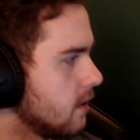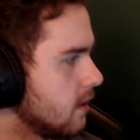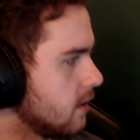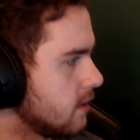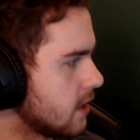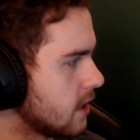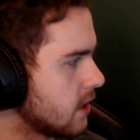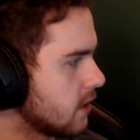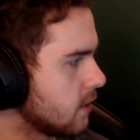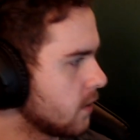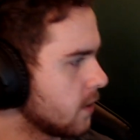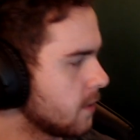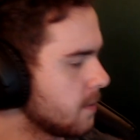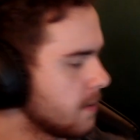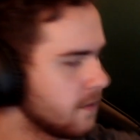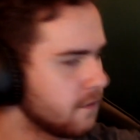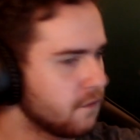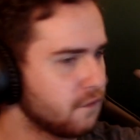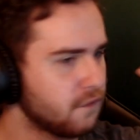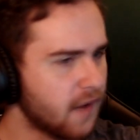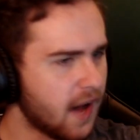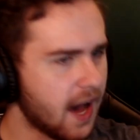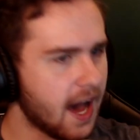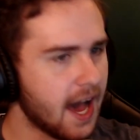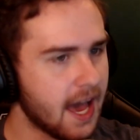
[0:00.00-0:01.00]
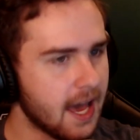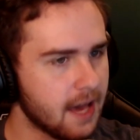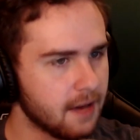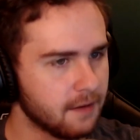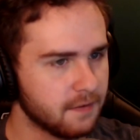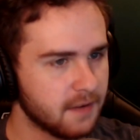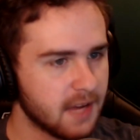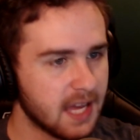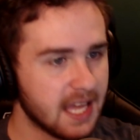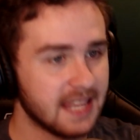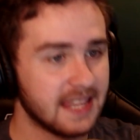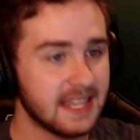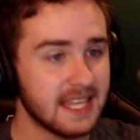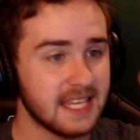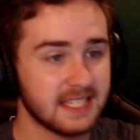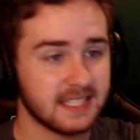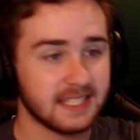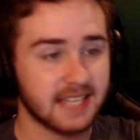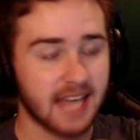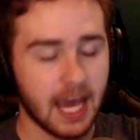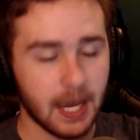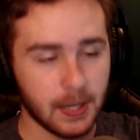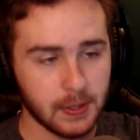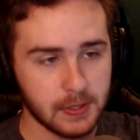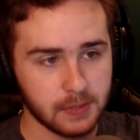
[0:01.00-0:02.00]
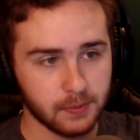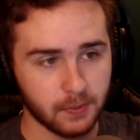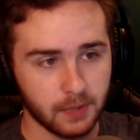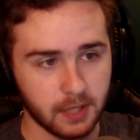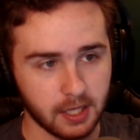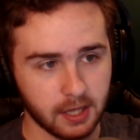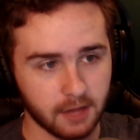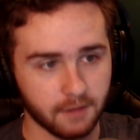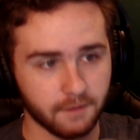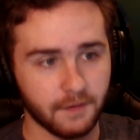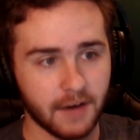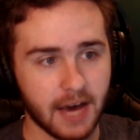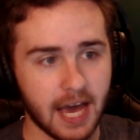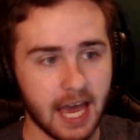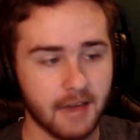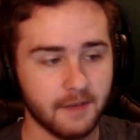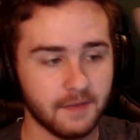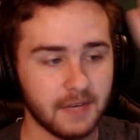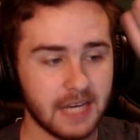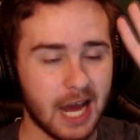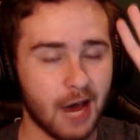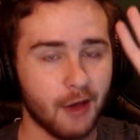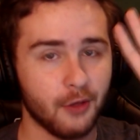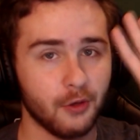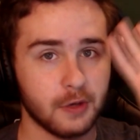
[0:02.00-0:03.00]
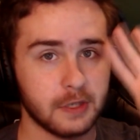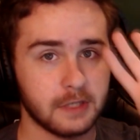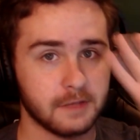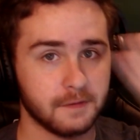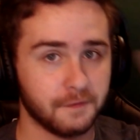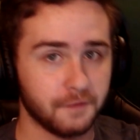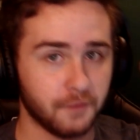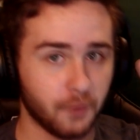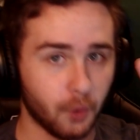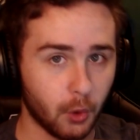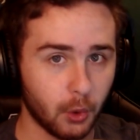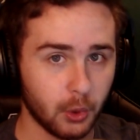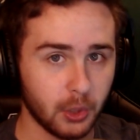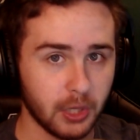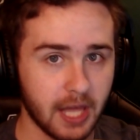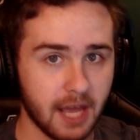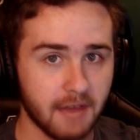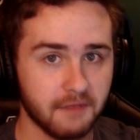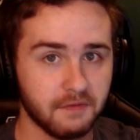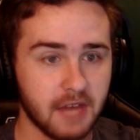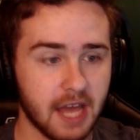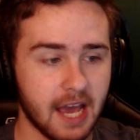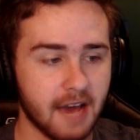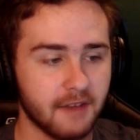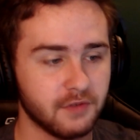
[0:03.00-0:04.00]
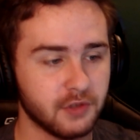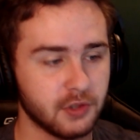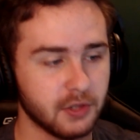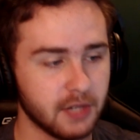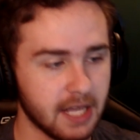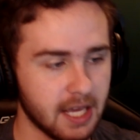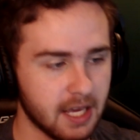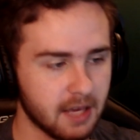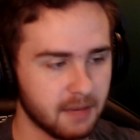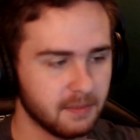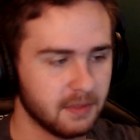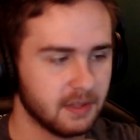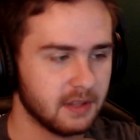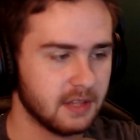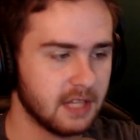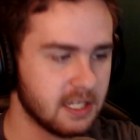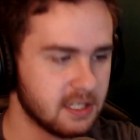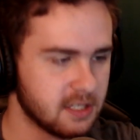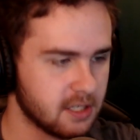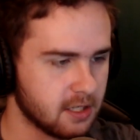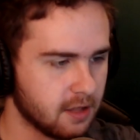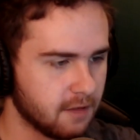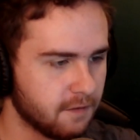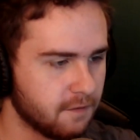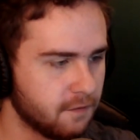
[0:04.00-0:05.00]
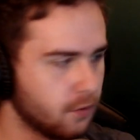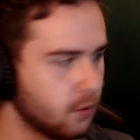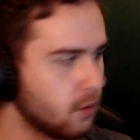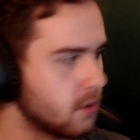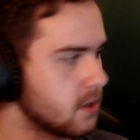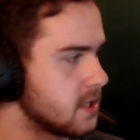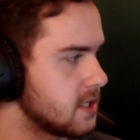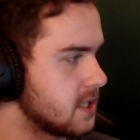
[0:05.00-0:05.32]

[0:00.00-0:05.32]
Then there would have been 5. This guy was one of the 5. Now there's 4 left after him. These are the 4.